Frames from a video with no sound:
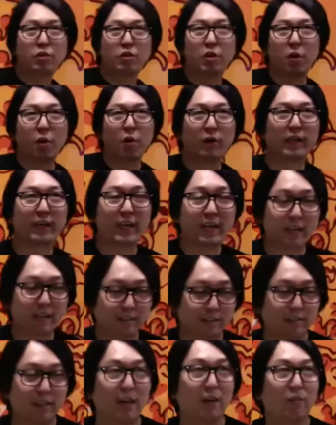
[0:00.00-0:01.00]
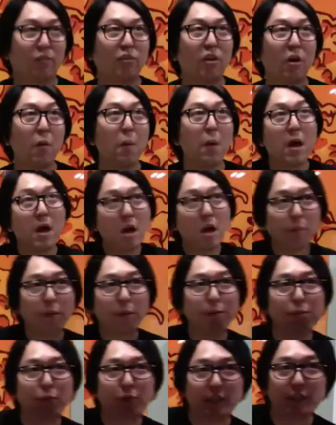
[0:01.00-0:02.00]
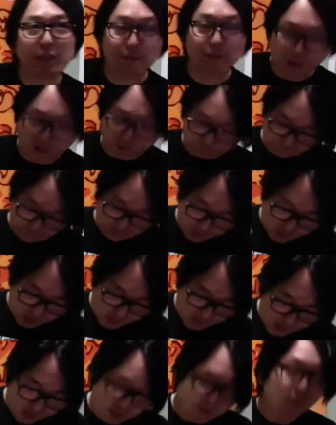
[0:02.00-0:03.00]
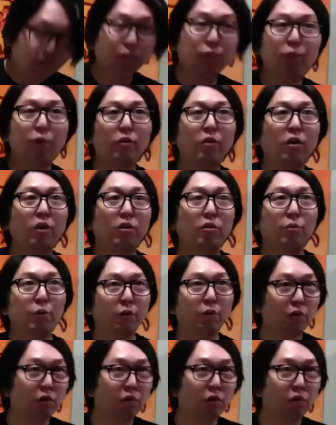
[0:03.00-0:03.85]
all that kind of stuff. So it'll be pretty fun. For those of you who